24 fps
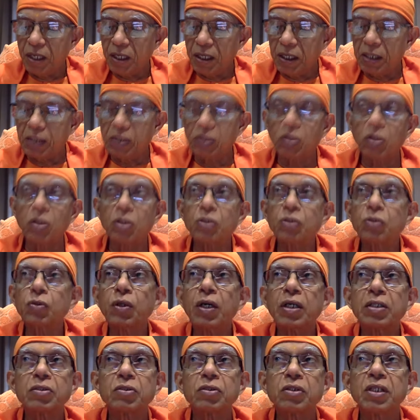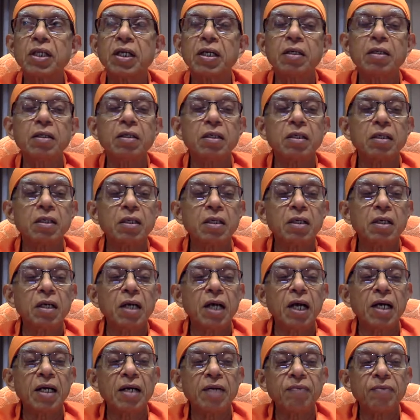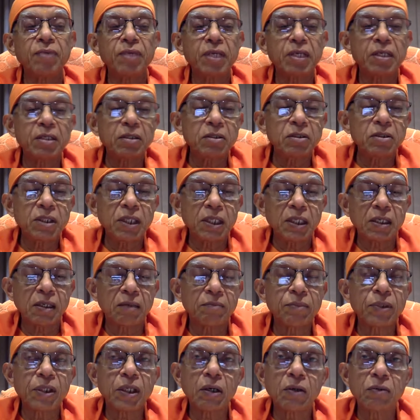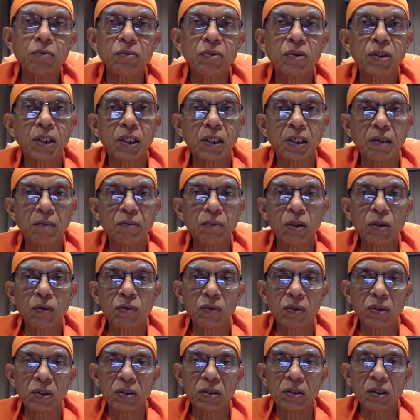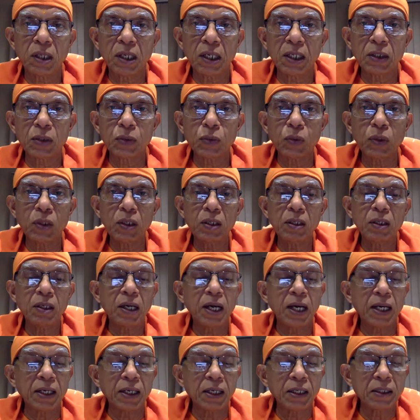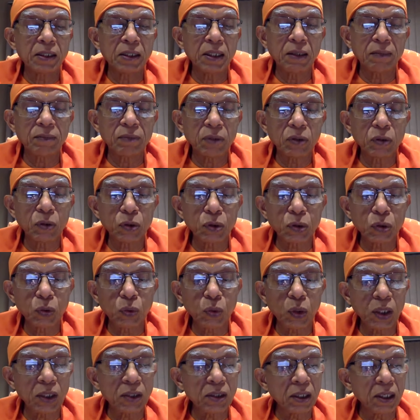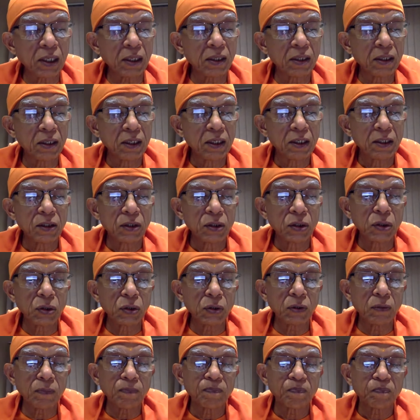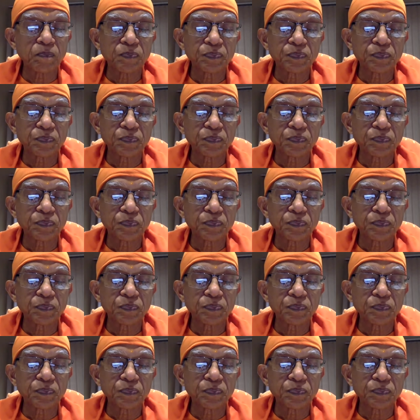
this also has to end. And if it ends, they come down to this earth only. Again, they have to go through all that. So,